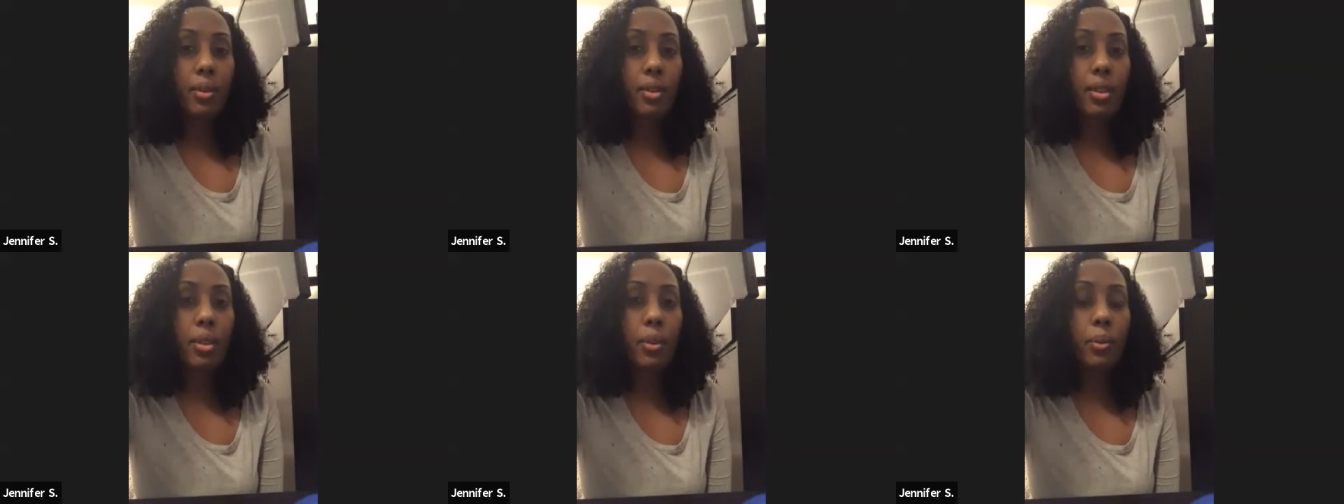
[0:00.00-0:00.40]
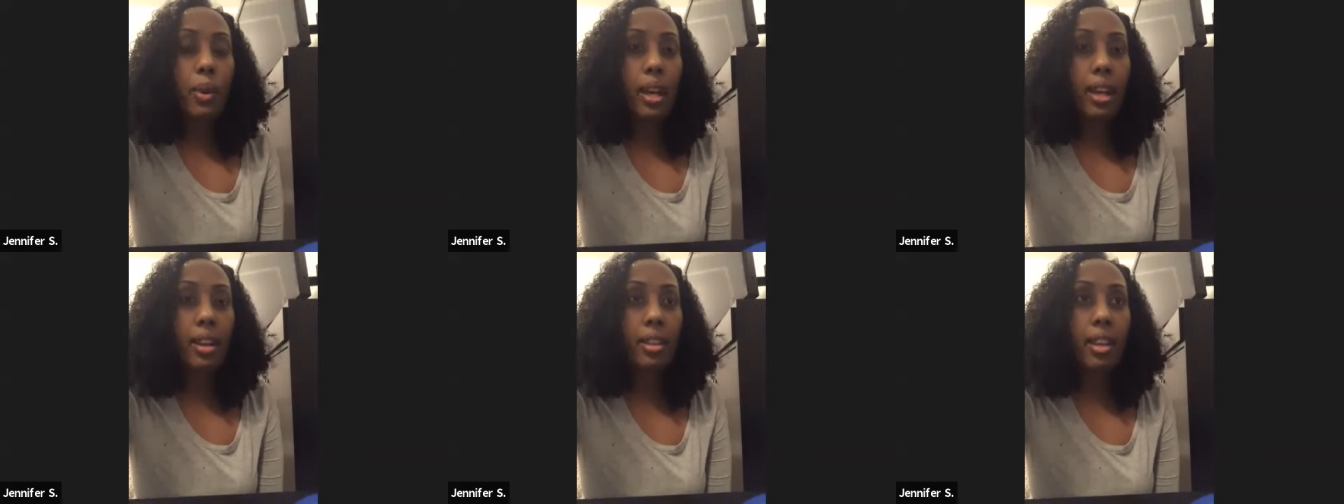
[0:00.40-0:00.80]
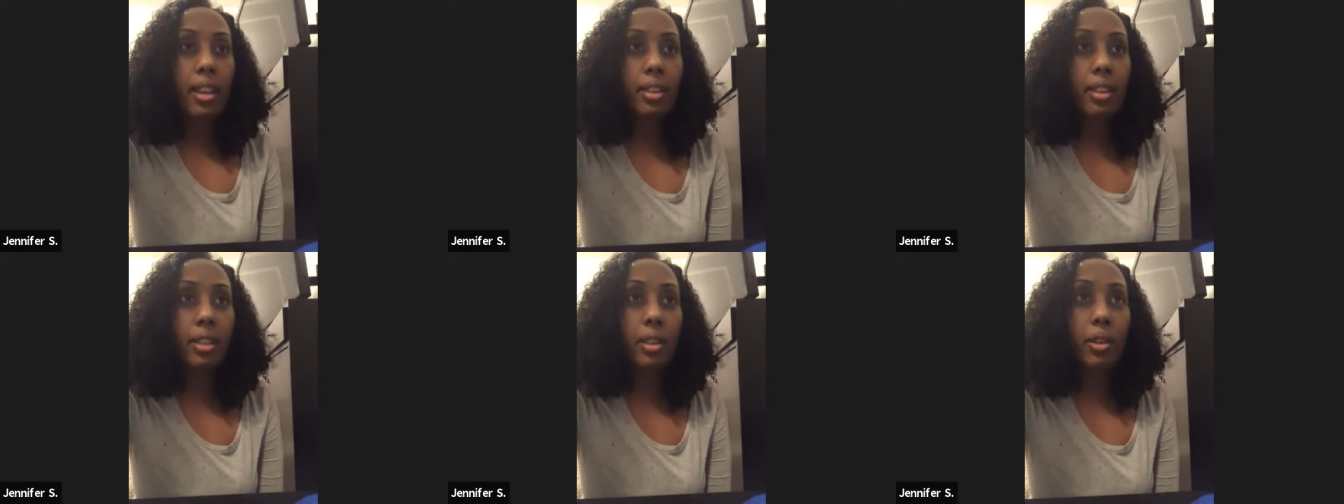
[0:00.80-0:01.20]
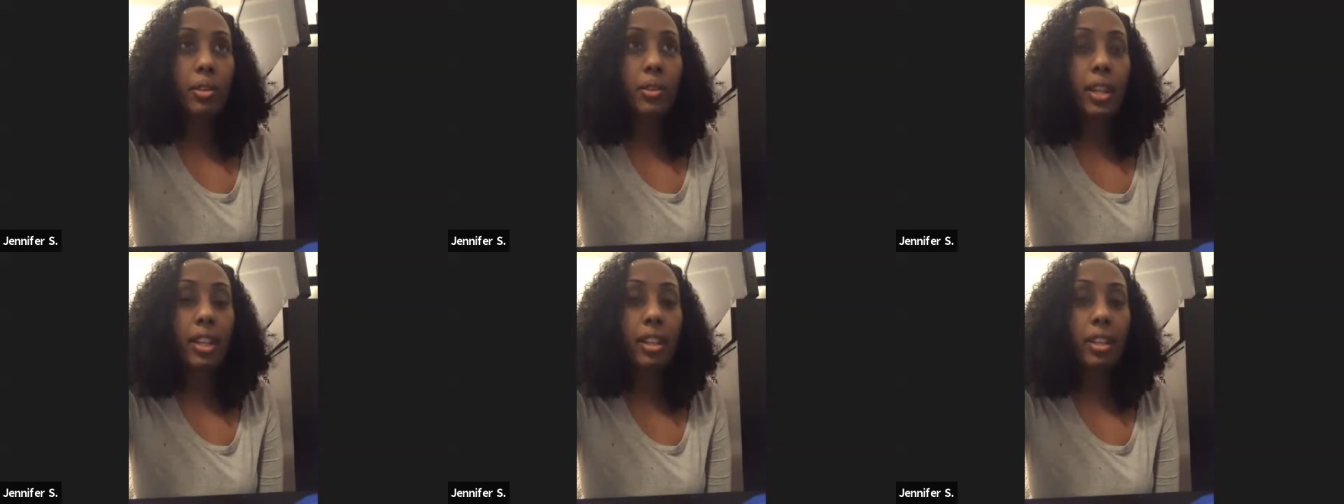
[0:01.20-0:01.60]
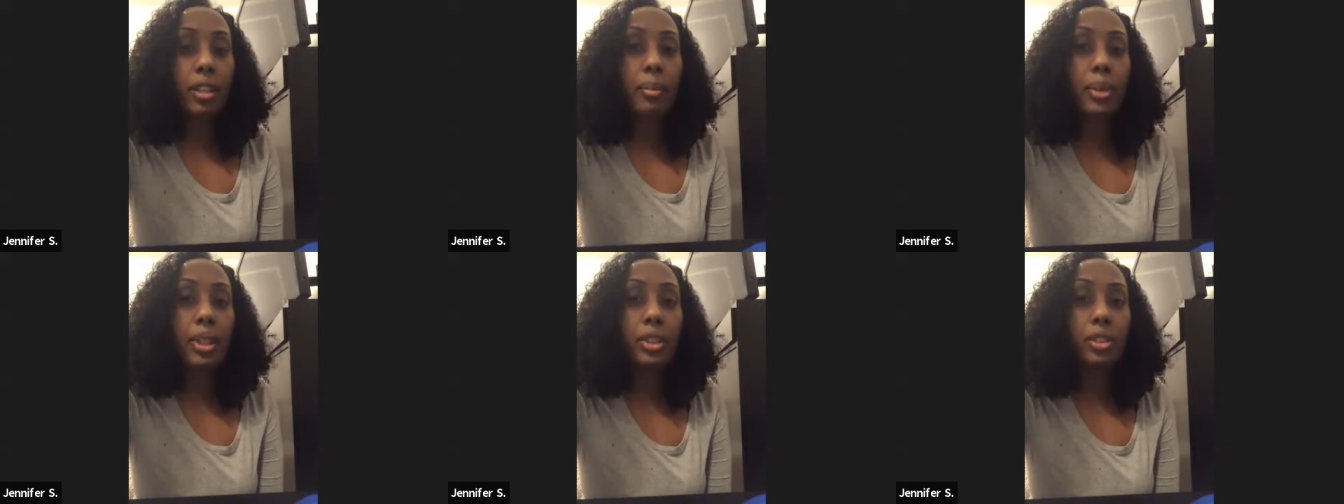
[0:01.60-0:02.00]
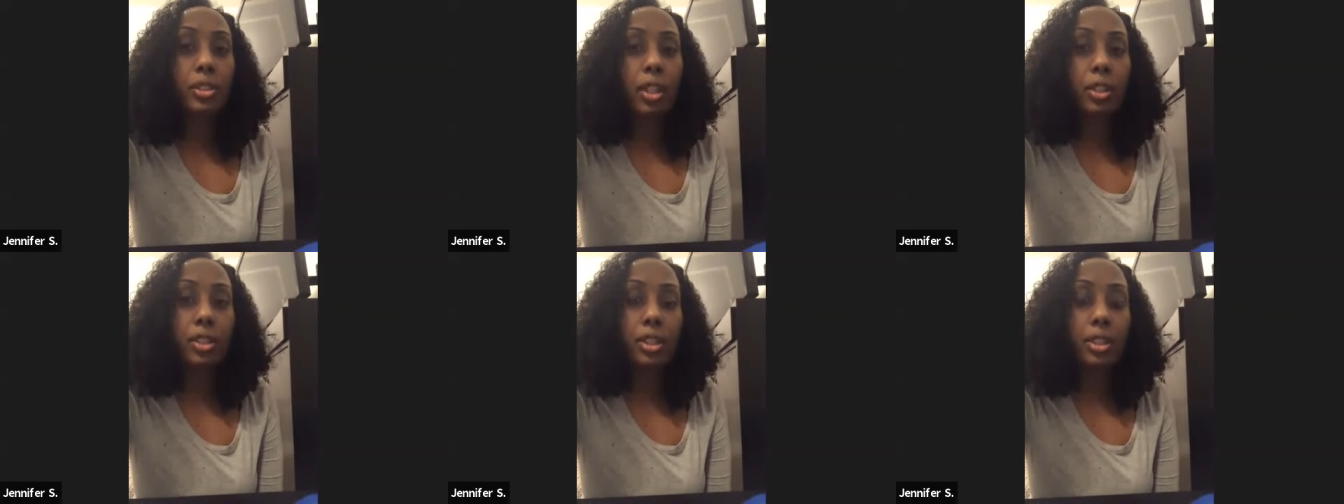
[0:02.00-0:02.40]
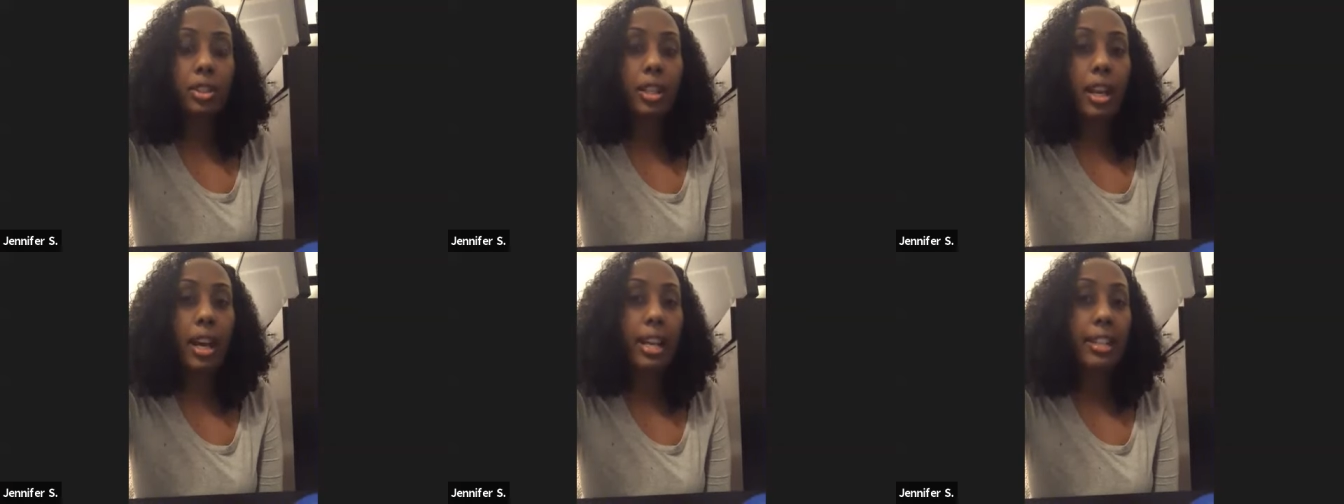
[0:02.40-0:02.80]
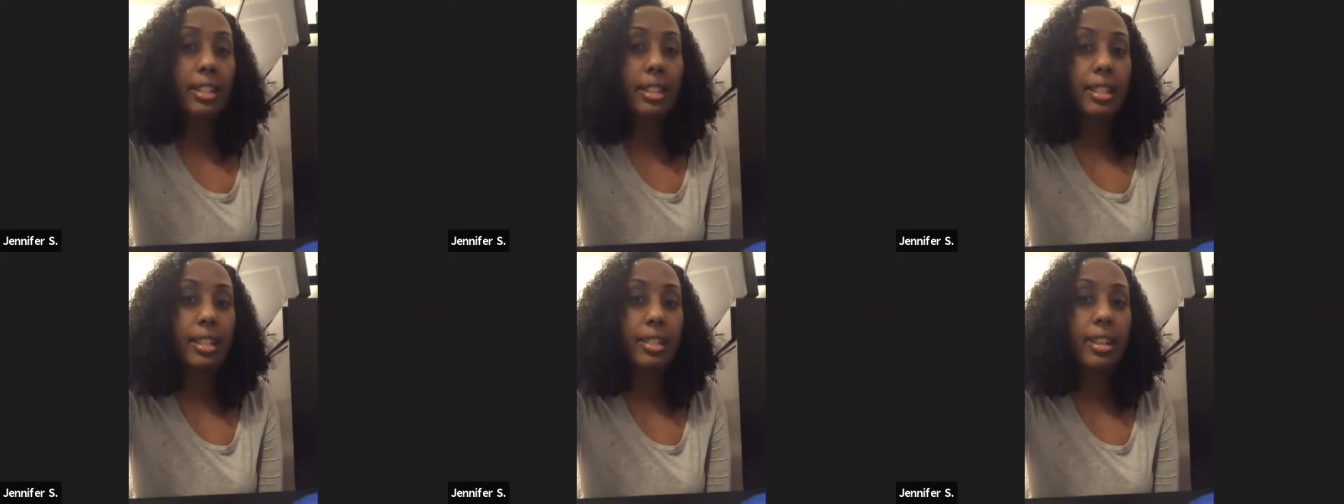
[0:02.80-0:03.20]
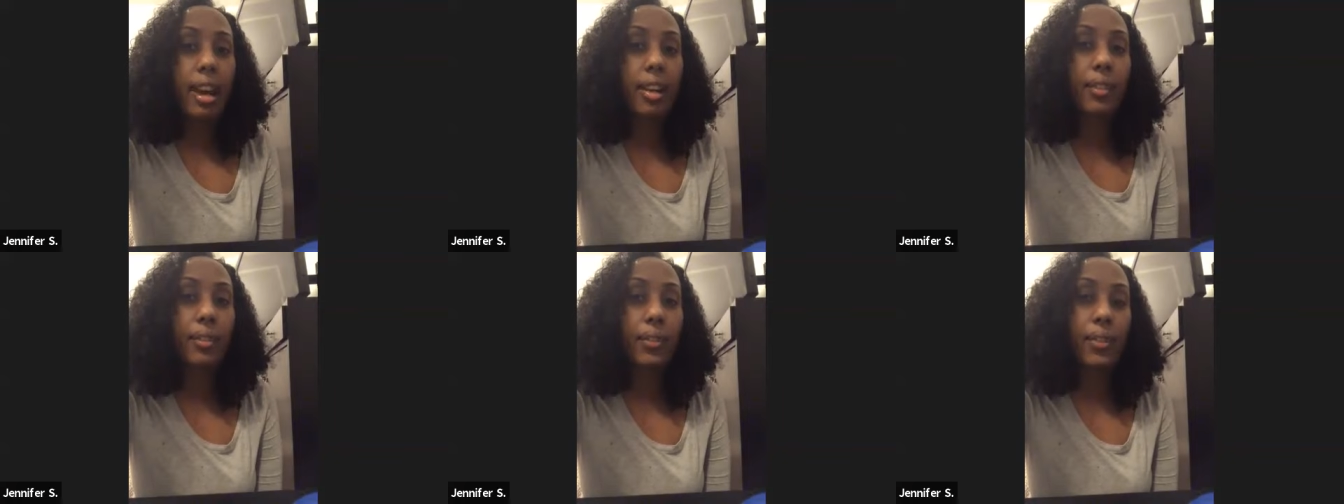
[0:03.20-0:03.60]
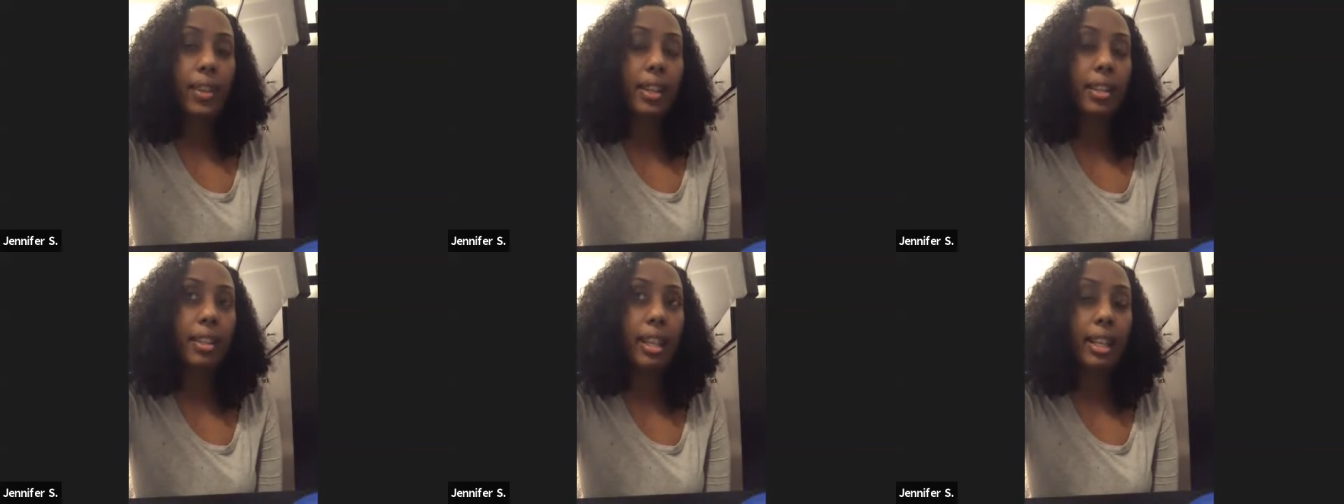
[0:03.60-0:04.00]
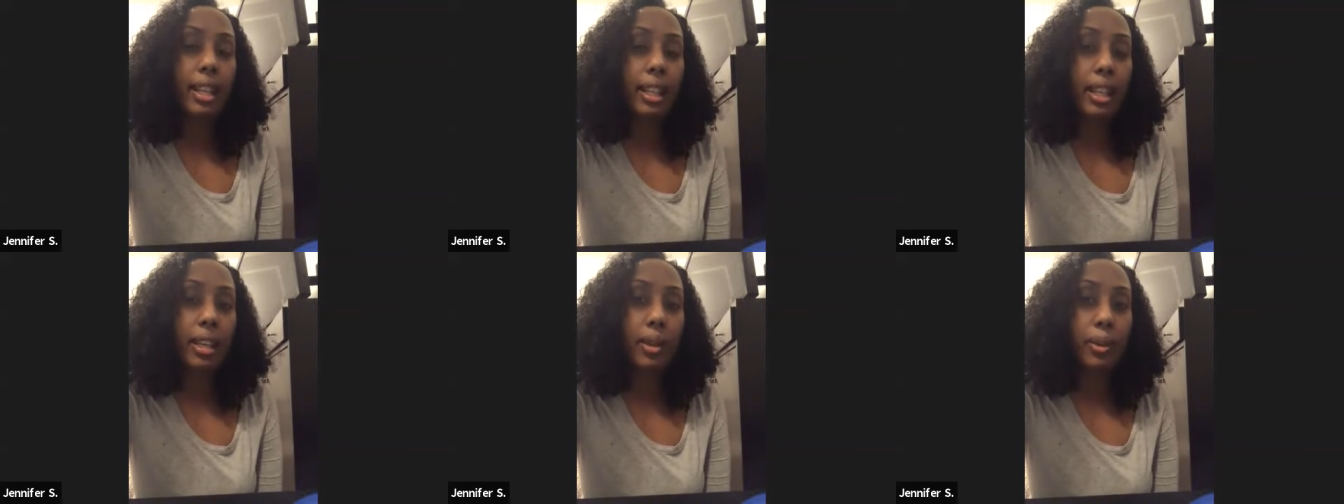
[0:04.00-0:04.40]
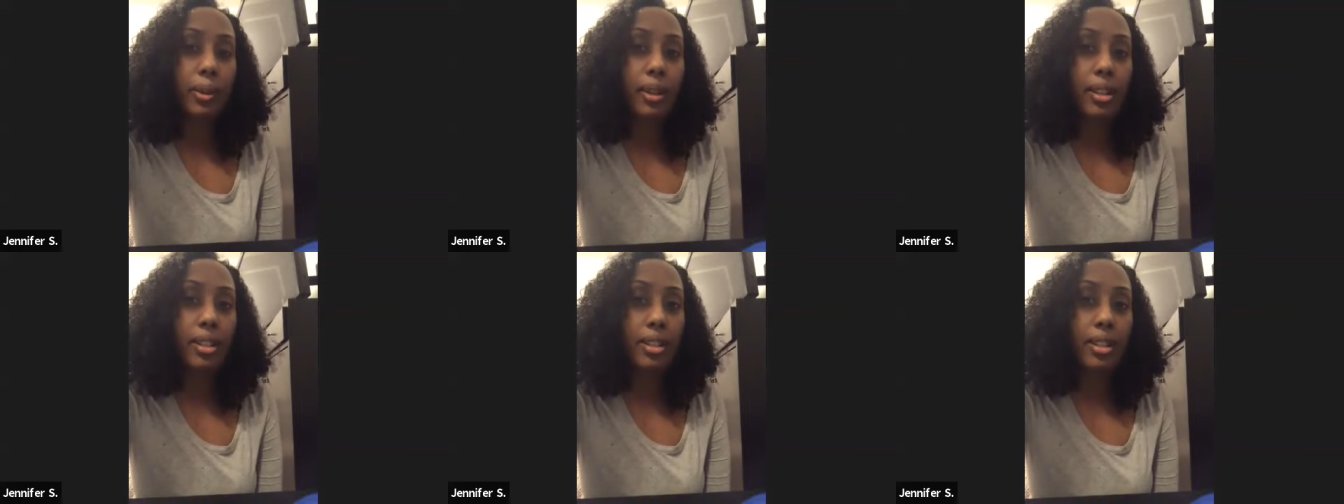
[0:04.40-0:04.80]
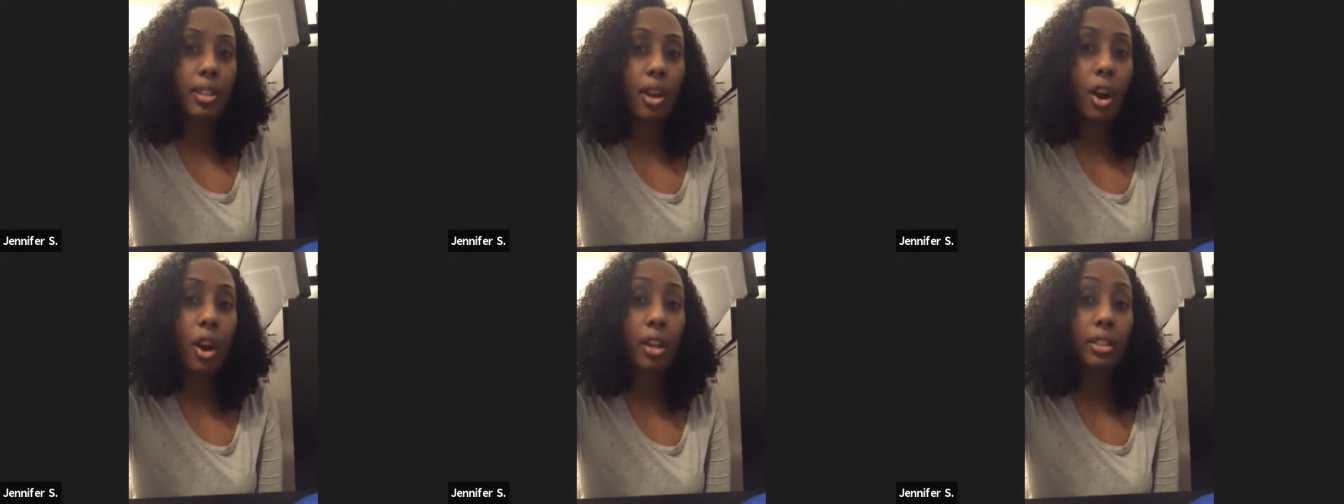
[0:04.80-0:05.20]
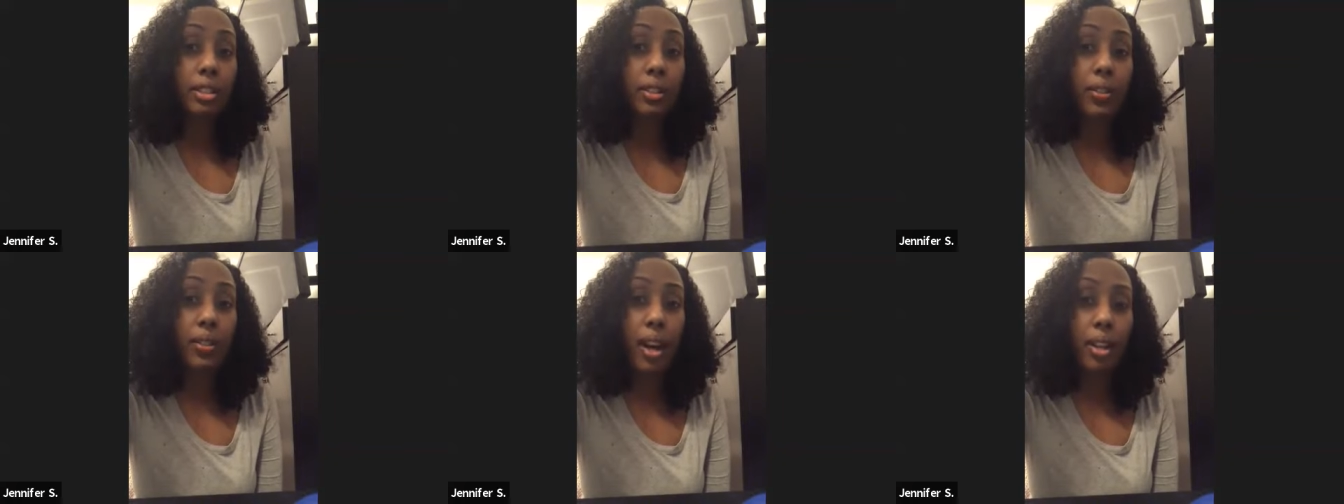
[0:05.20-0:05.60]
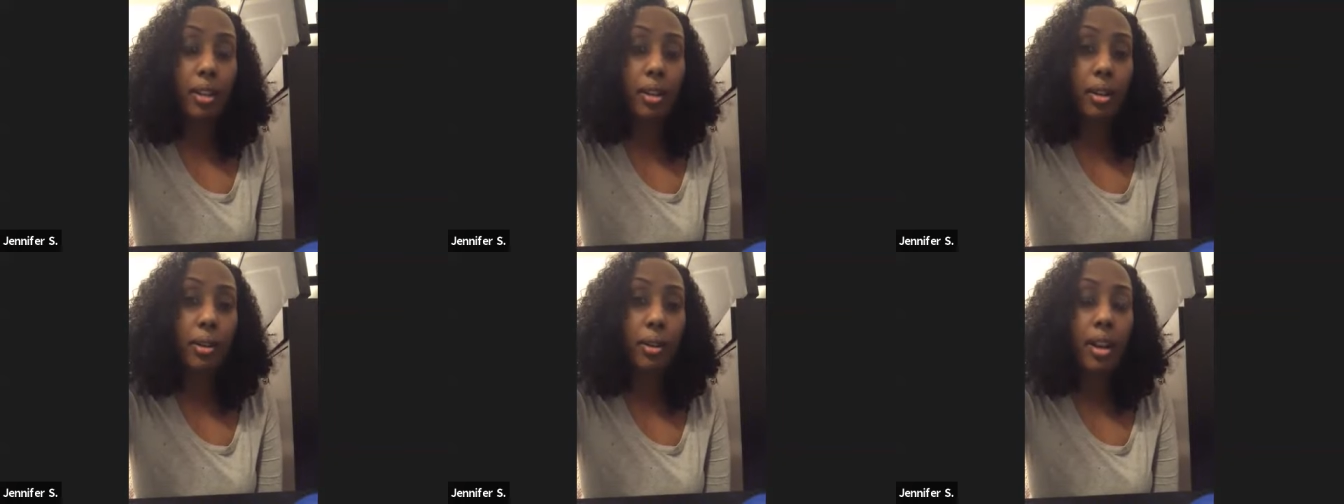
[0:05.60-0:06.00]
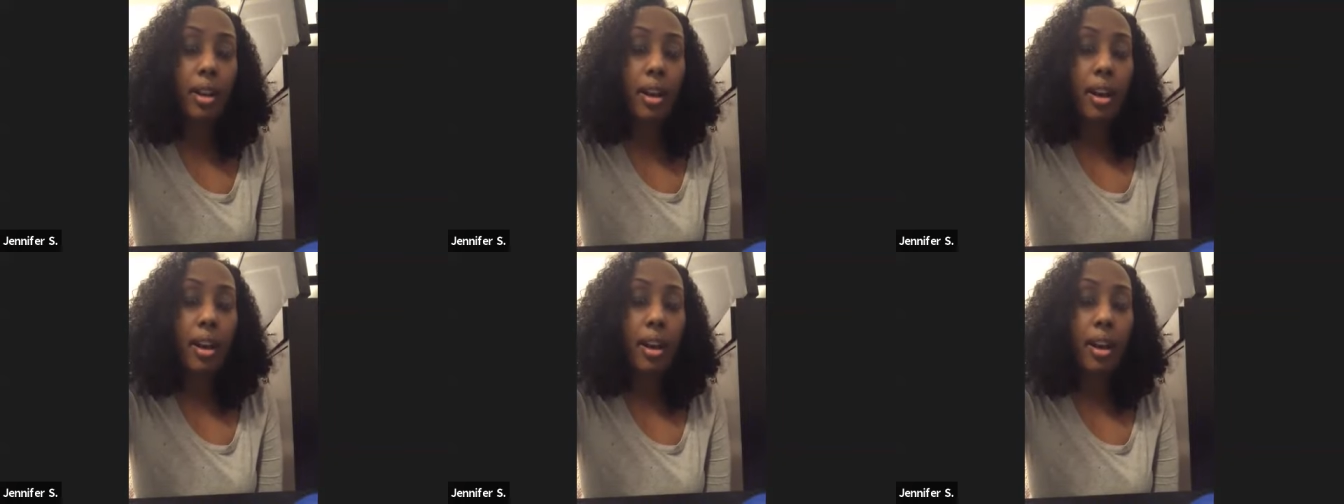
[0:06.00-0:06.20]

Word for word: the way that the curriculum is structured, I did not feel like it was hard to follow.